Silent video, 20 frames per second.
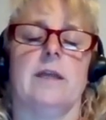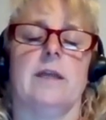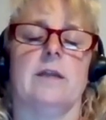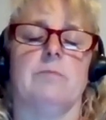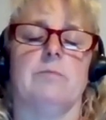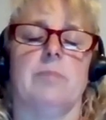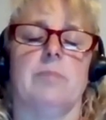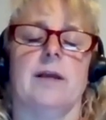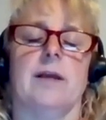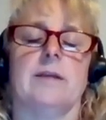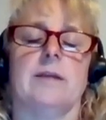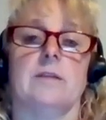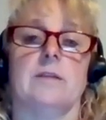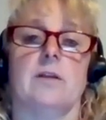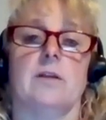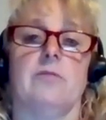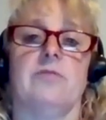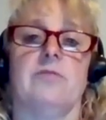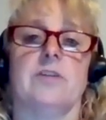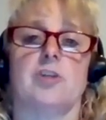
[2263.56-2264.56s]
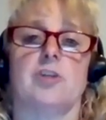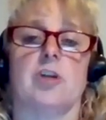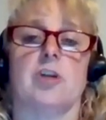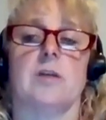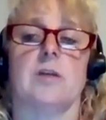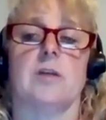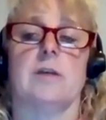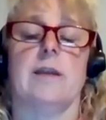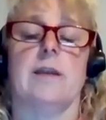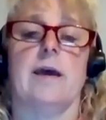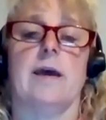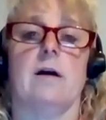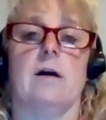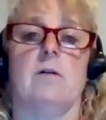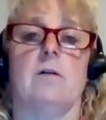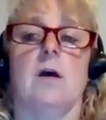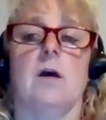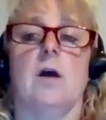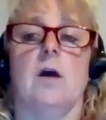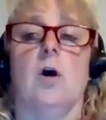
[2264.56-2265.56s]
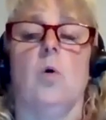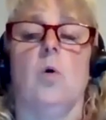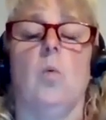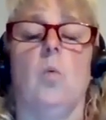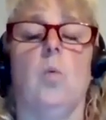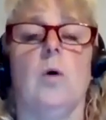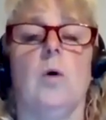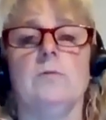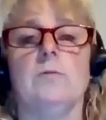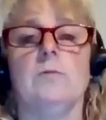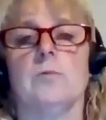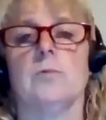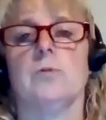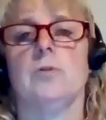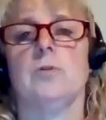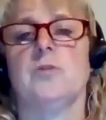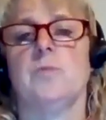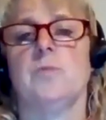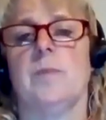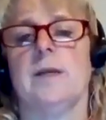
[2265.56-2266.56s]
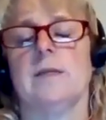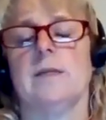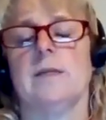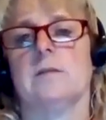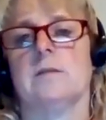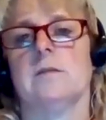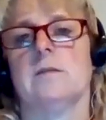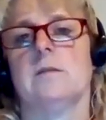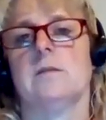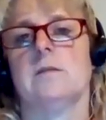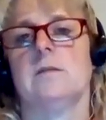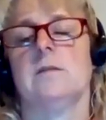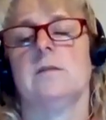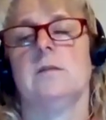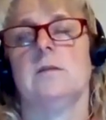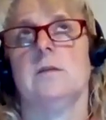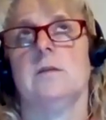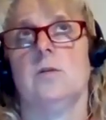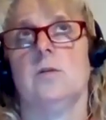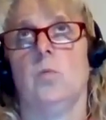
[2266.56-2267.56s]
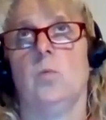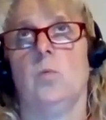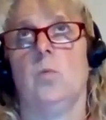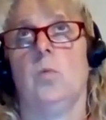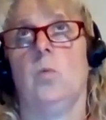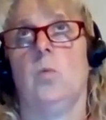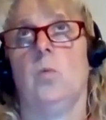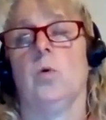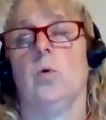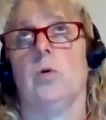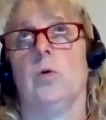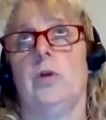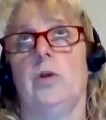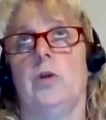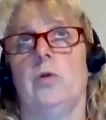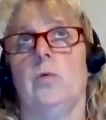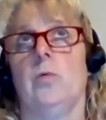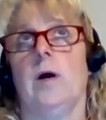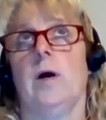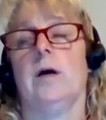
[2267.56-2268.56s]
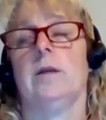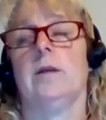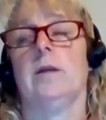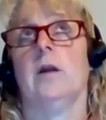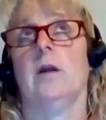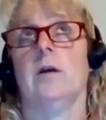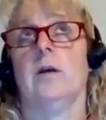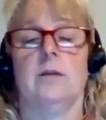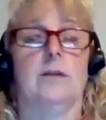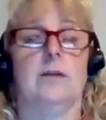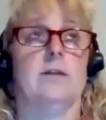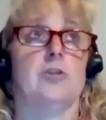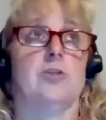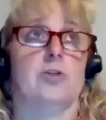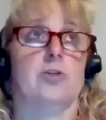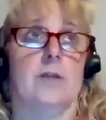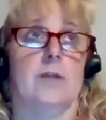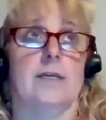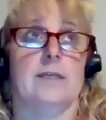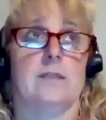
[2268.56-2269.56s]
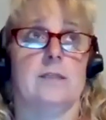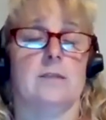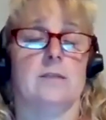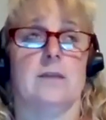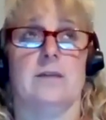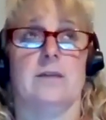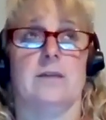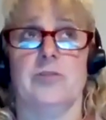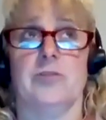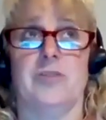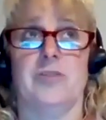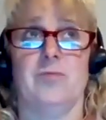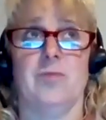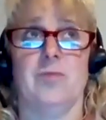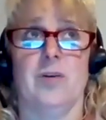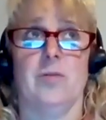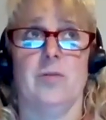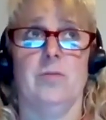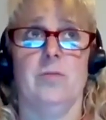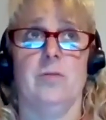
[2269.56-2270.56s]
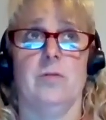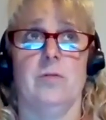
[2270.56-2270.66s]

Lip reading: and blind and low vision. Now, what rules basis were you is your license under? Do you know?